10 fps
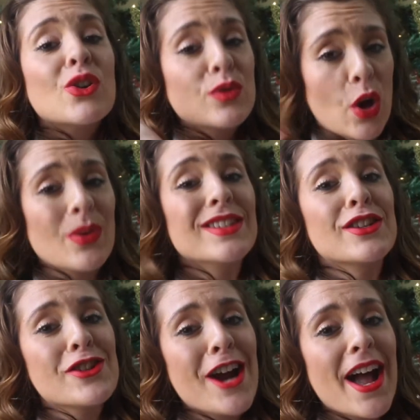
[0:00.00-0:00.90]
who's always
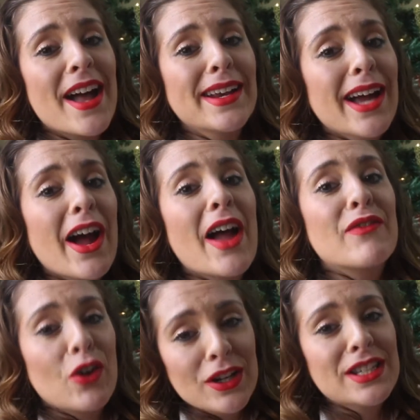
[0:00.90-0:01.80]
in your head,
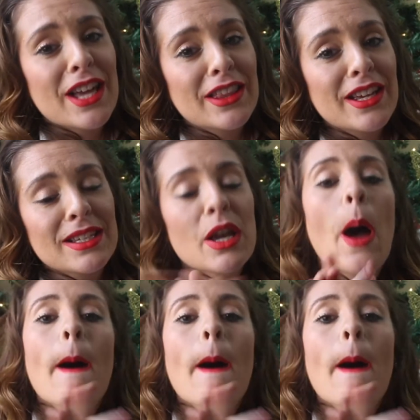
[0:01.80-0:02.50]
I've already said this,